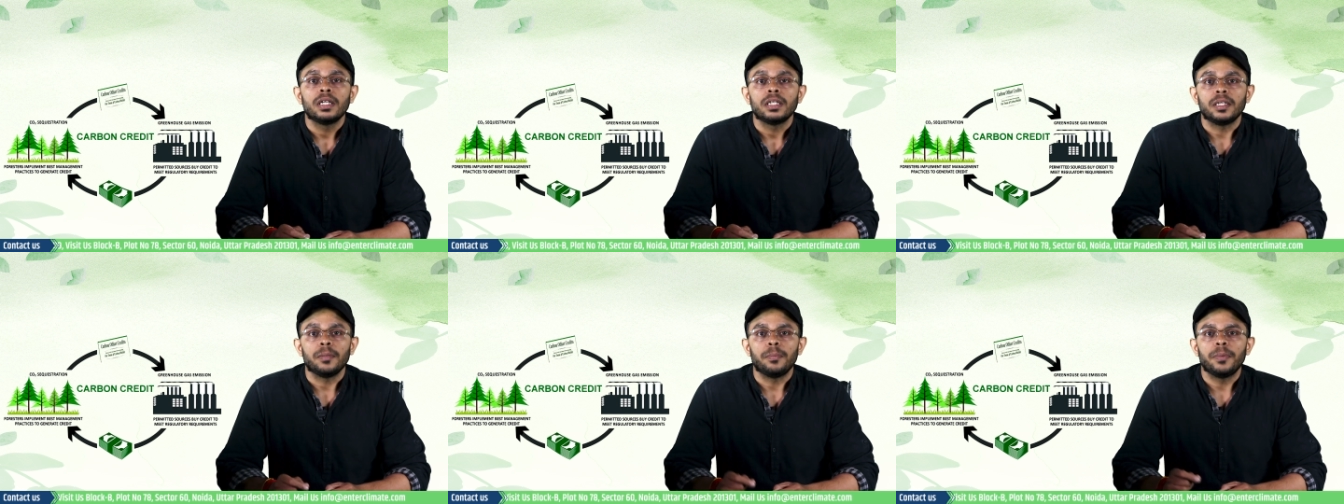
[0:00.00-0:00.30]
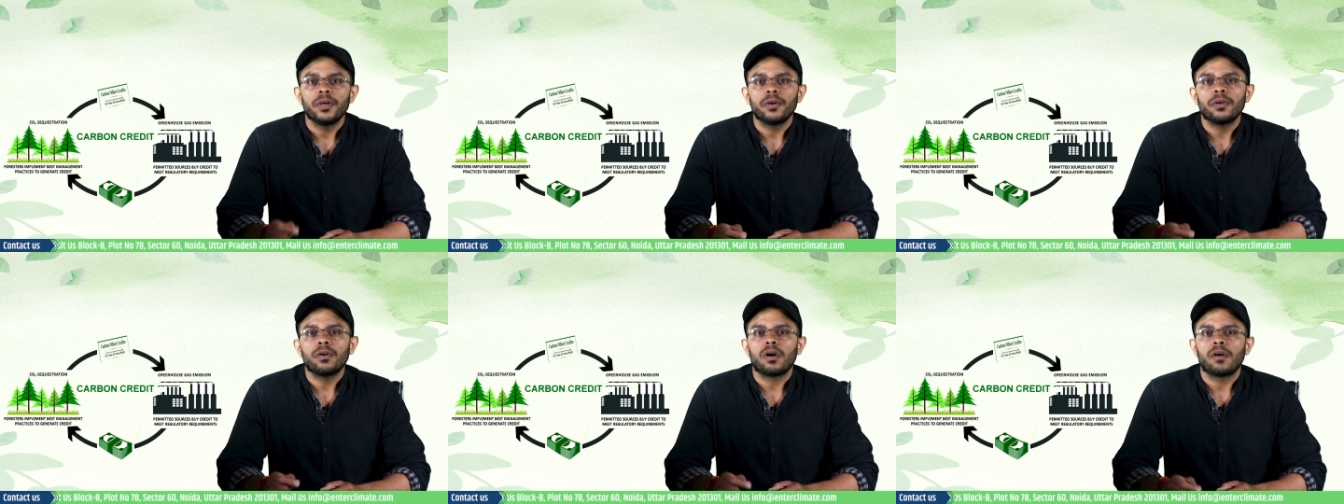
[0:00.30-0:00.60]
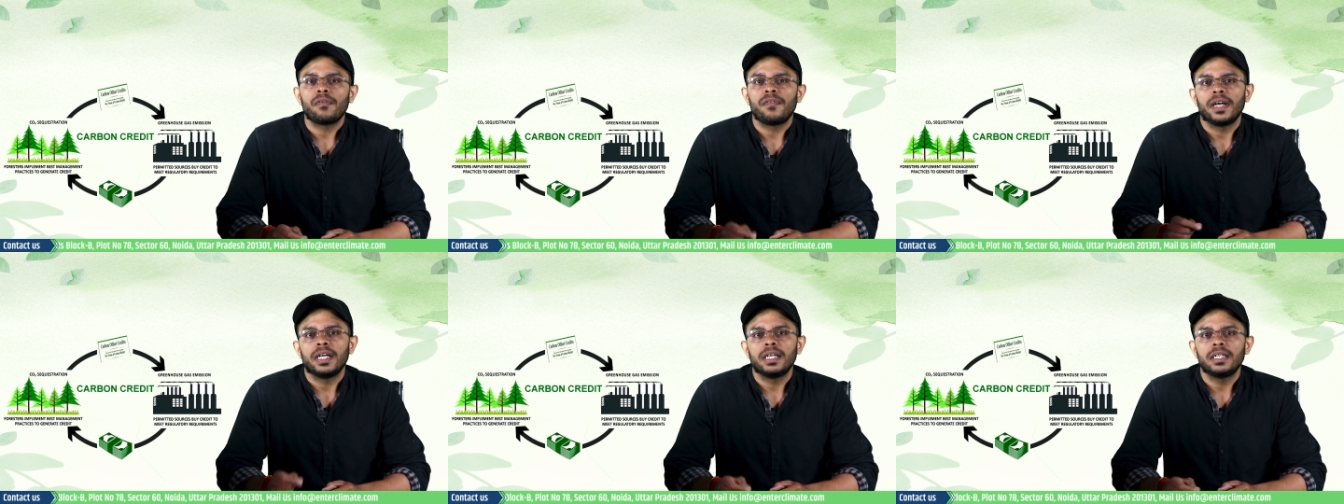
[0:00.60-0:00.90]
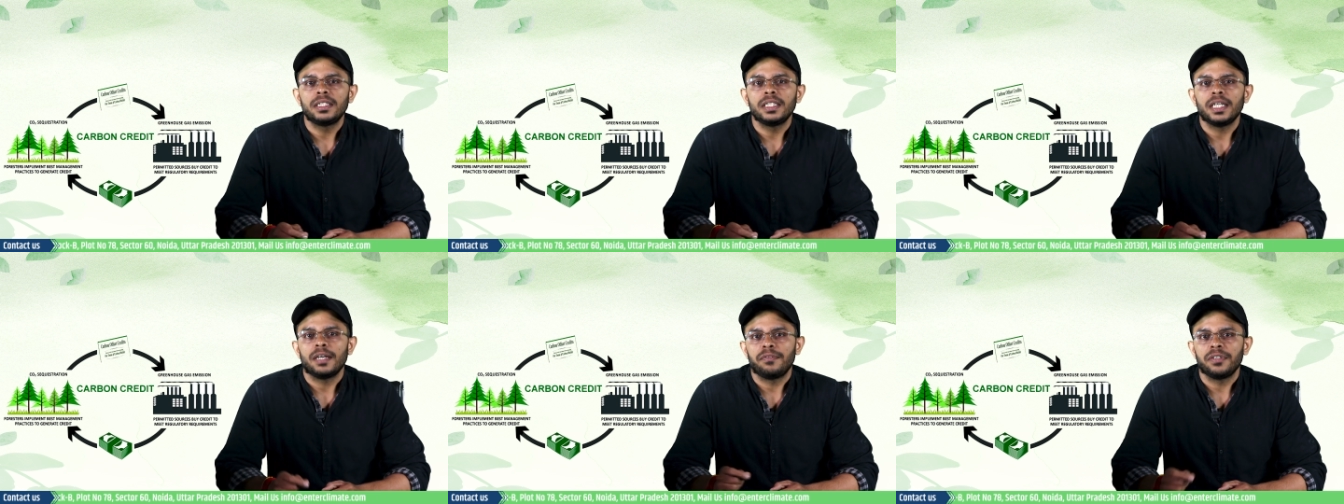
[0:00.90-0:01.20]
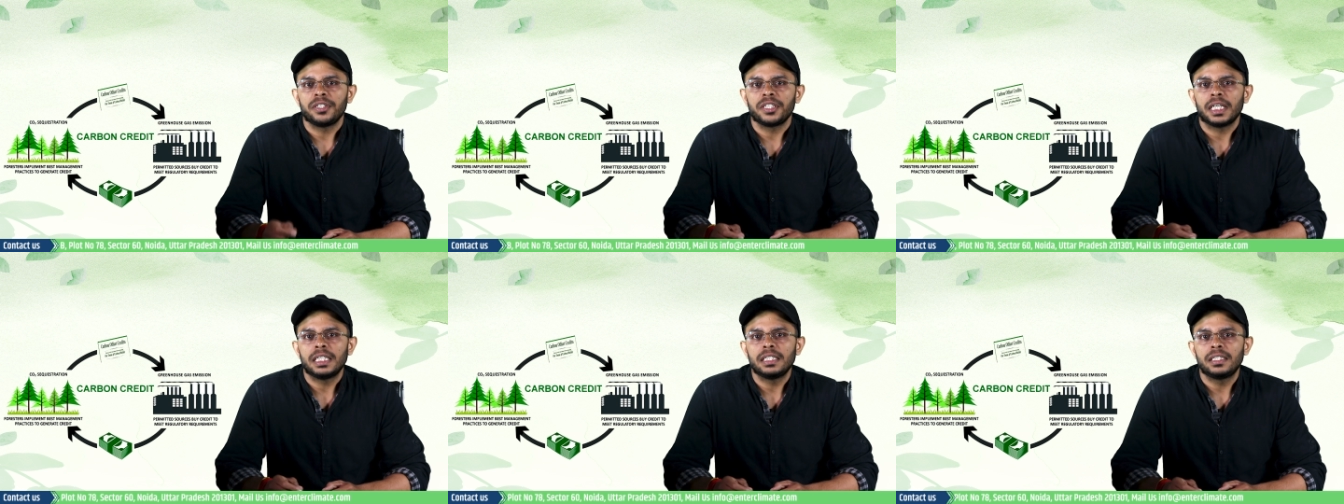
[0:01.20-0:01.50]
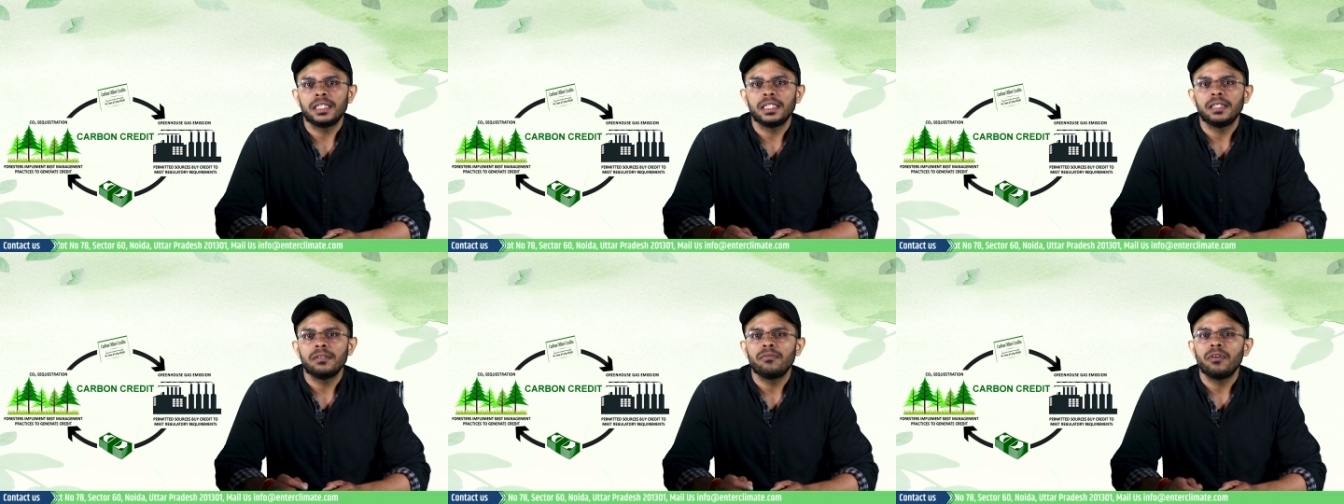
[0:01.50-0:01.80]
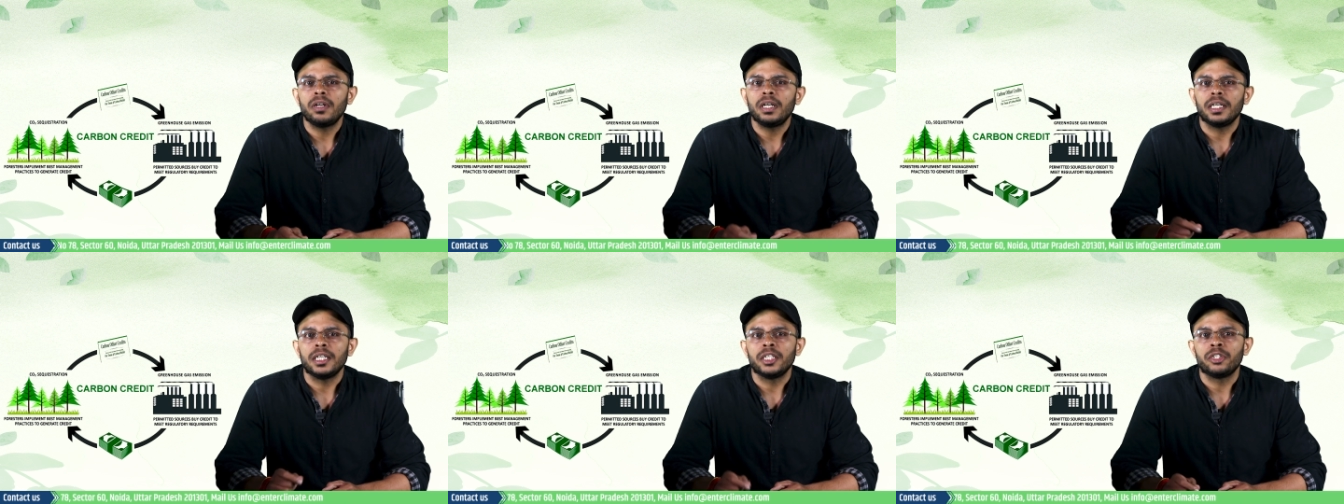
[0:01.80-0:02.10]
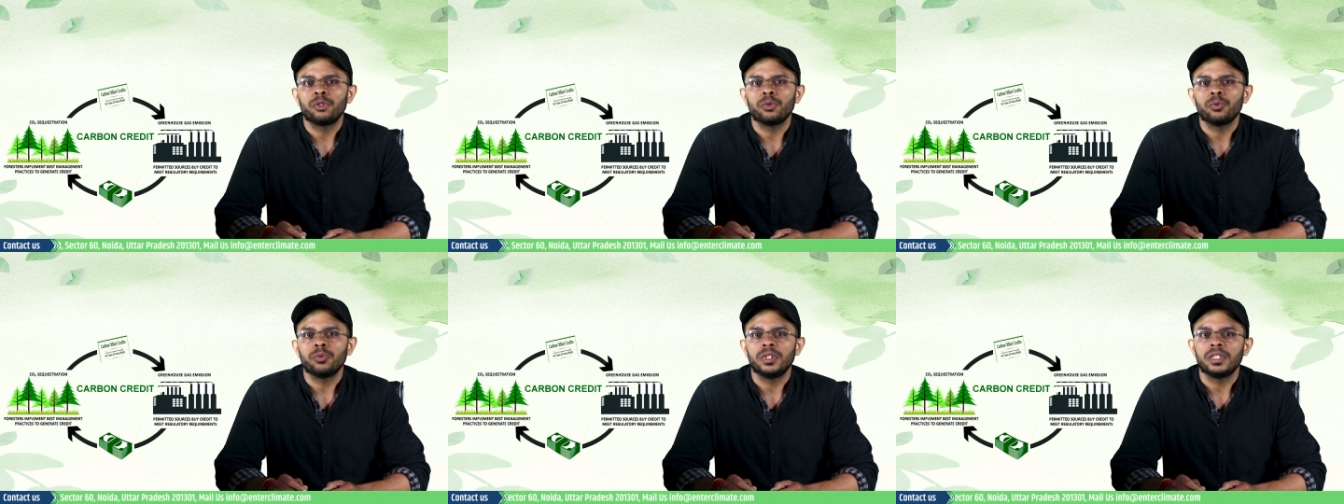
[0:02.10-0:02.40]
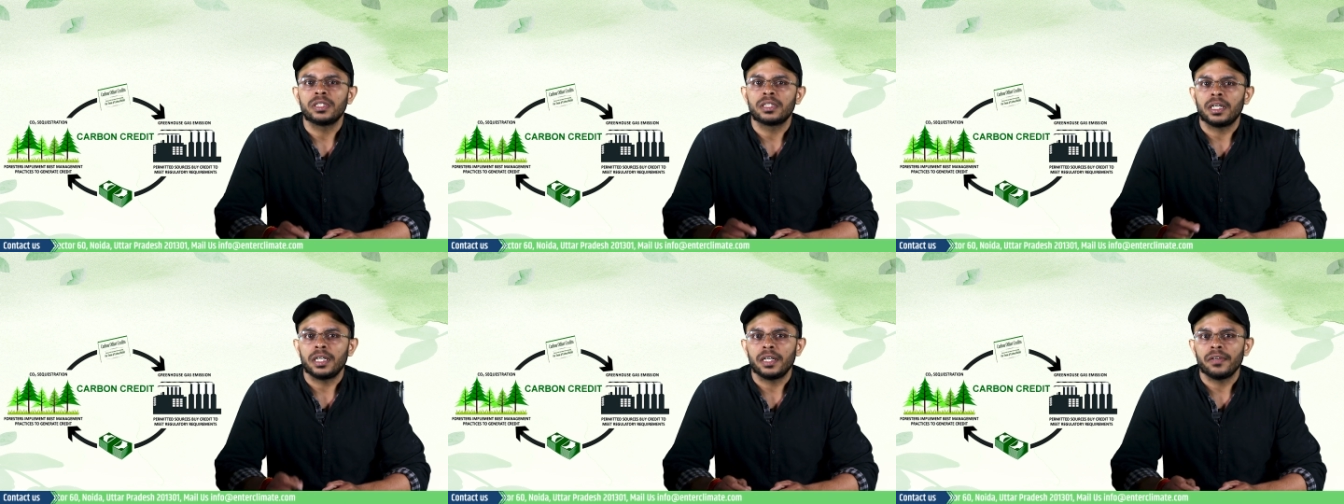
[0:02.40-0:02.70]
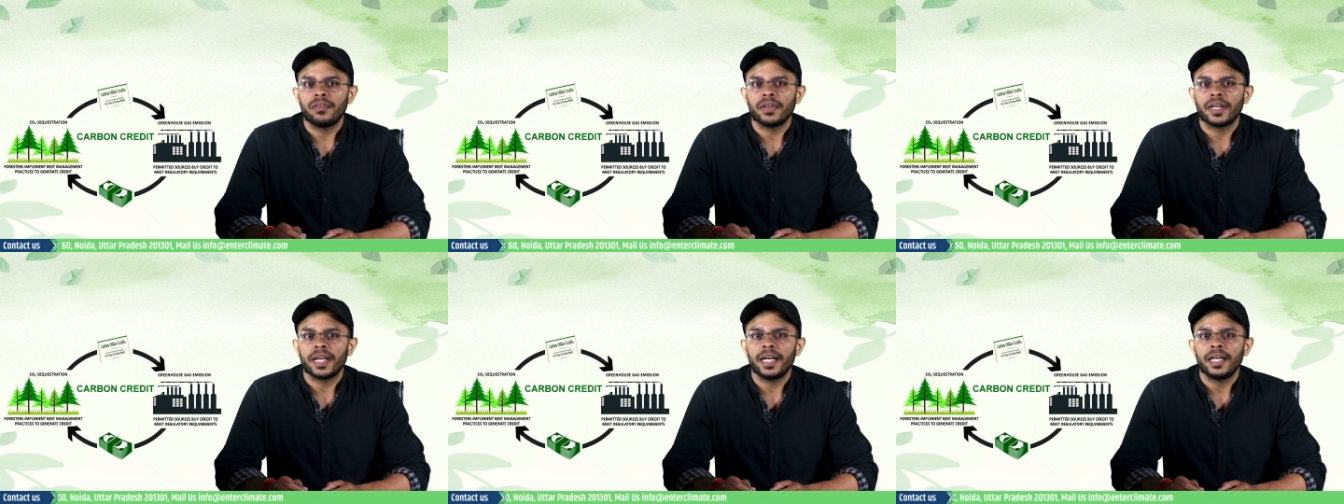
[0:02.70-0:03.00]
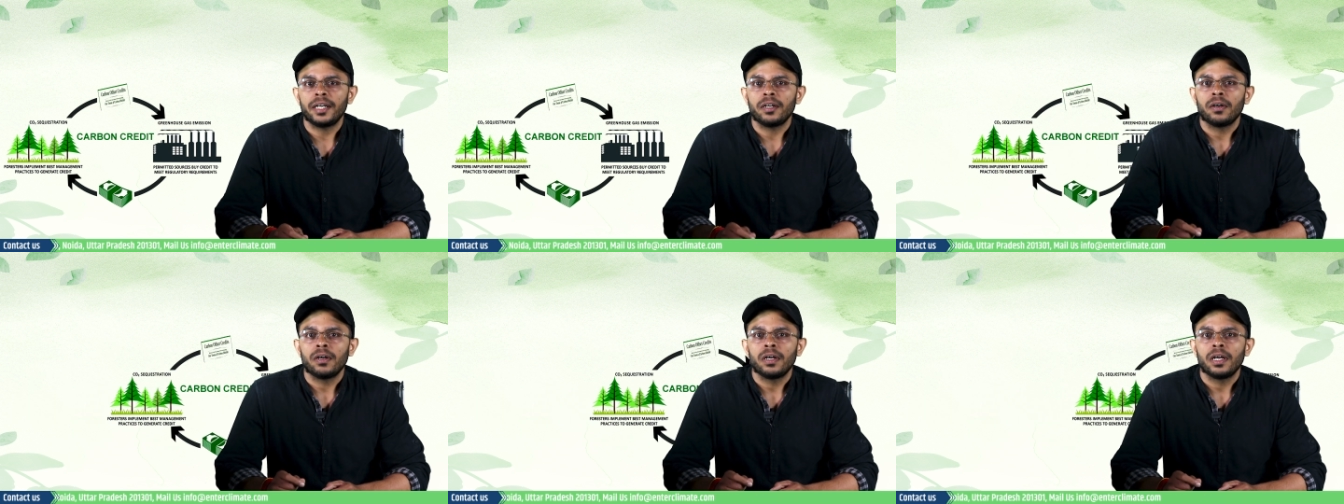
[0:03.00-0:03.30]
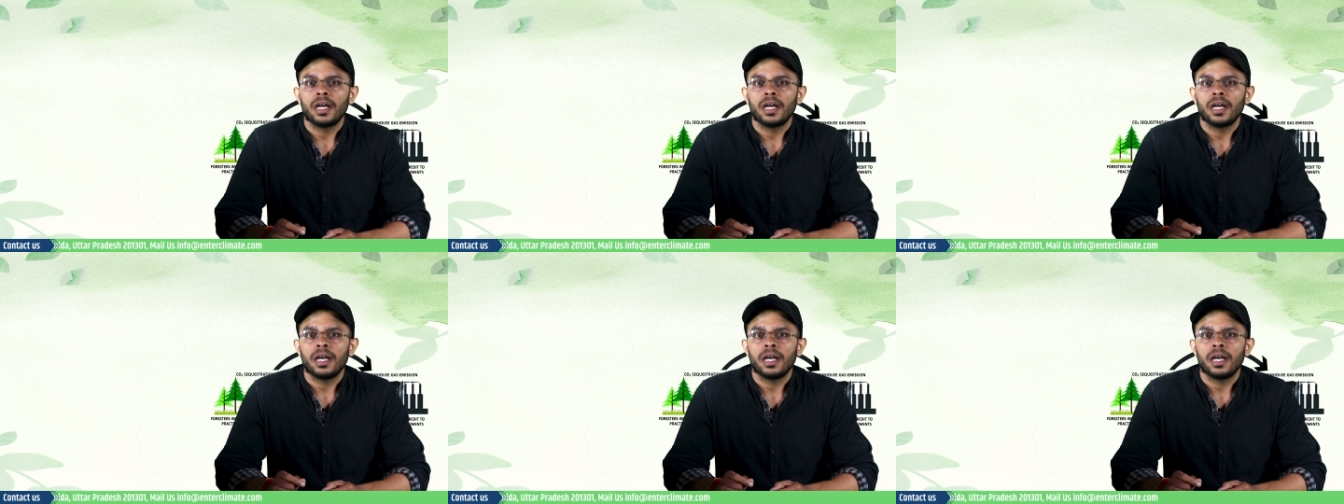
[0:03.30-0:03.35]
the Bureau of Energy Efficiency will issue the certificate